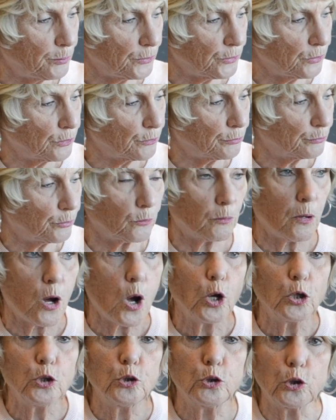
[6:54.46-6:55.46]
beautiful
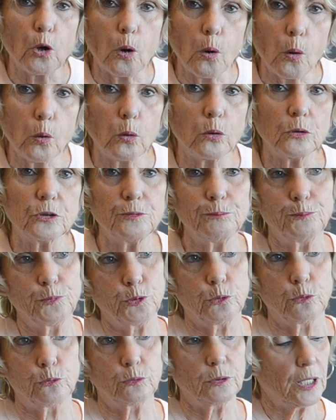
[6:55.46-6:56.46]
gold
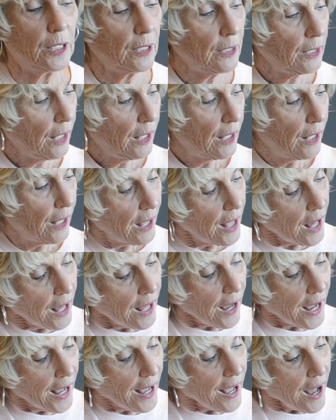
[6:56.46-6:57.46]
moon.
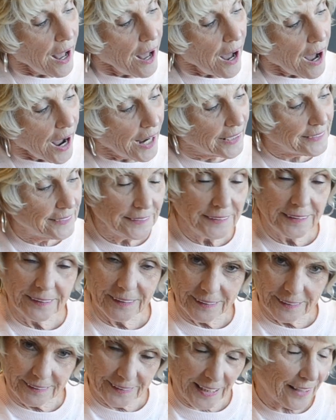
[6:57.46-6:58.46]
I
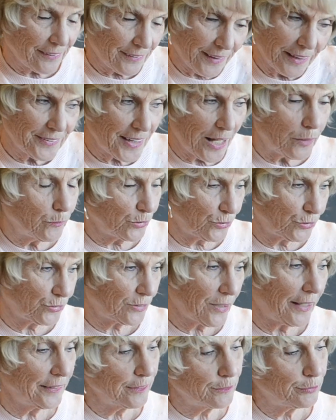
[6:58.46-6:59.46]
thought that was
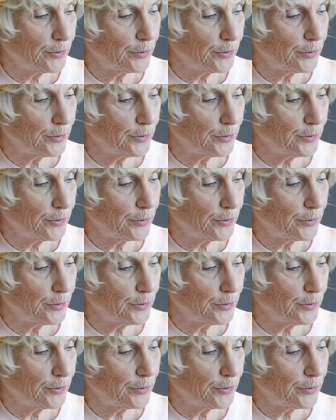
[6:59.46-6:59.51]
kind of